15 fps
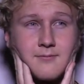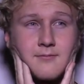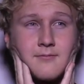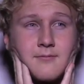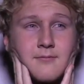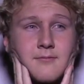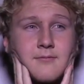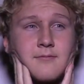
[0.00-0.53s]
them
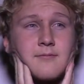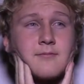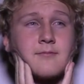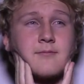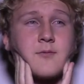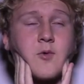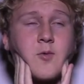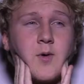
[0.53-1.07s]
happy?
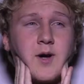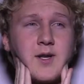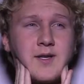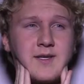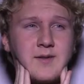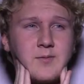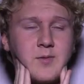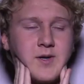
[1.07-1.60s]
What
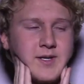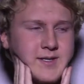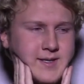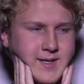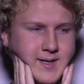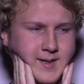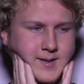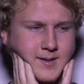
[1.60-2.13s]
is what is
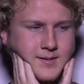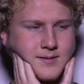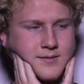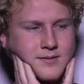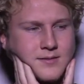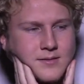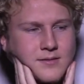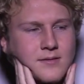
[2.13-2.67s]
that?
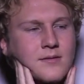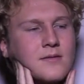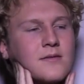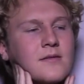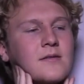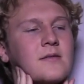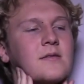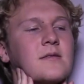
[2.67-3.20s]

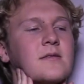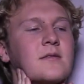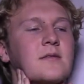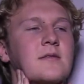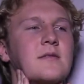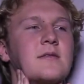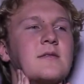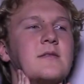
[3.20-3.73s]
Doing.
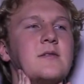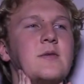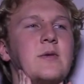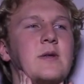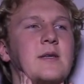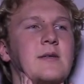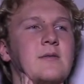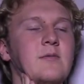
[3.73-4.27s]

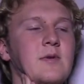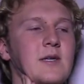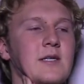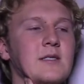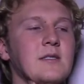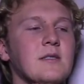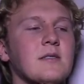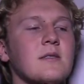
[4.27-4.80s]
Doing
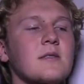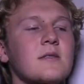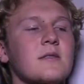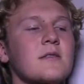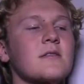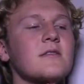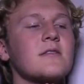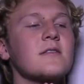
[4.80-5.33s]
what?
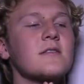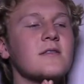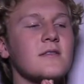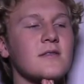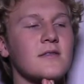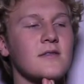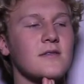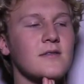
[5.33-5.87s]

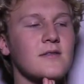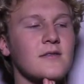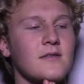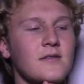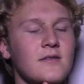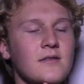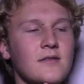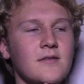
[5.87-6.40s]
Doing.
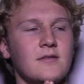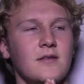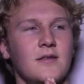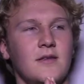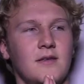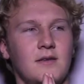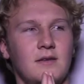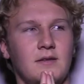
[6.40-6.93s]
Just doing in
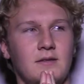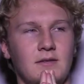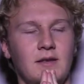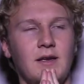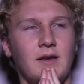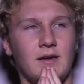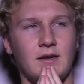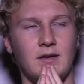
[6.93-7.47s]
general.
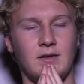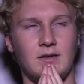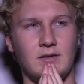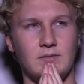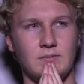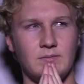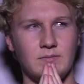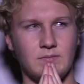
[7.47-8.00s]
Yeah.
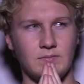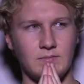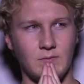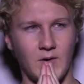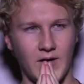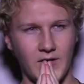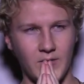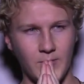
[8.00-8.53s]
Um,
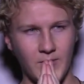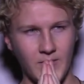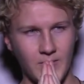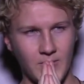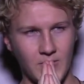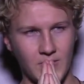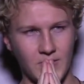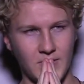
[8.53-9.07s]
why do
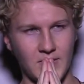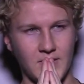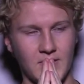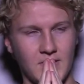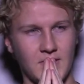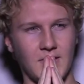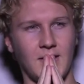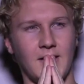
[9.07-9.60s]
people
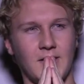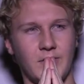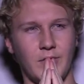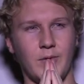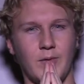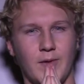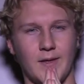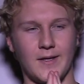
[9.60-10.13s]
not
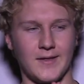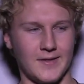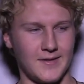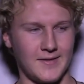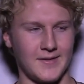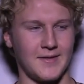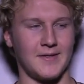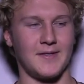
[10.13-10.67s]
do
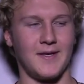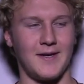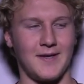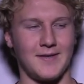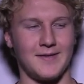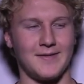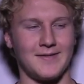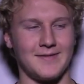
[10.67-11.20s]
things? Is
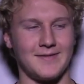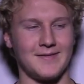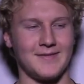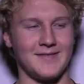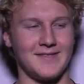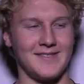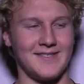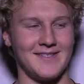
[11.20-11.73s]
that? Yeah,
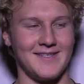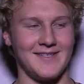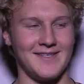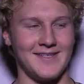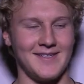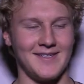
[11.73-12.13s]
basically.